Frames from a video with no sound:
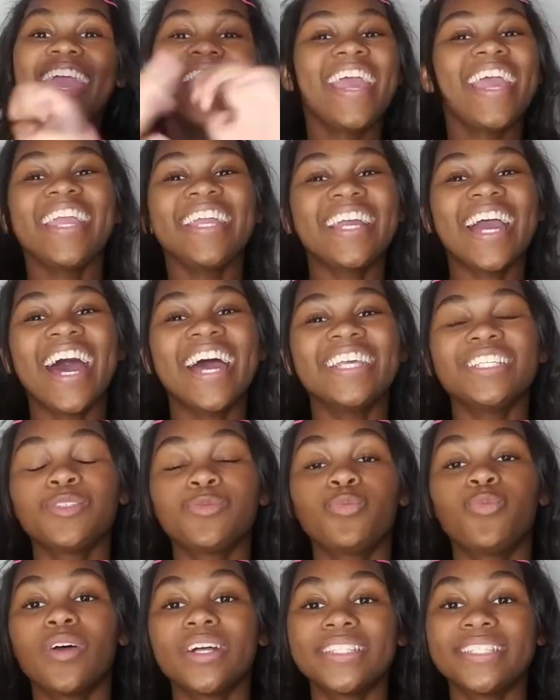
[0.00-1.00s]
Hey
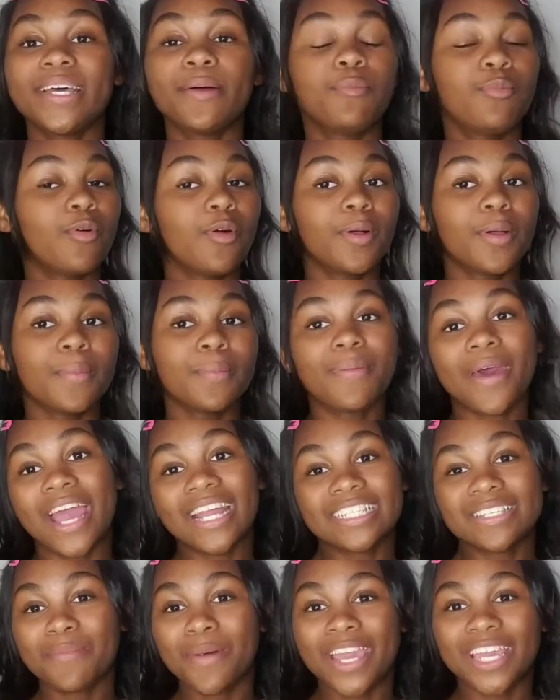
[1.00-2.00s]
guys, what's up? Welcome
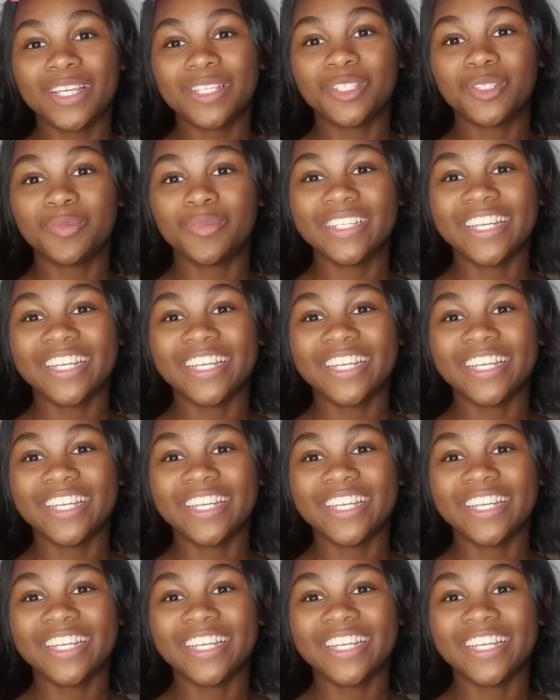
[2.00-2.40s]
back to my YouTube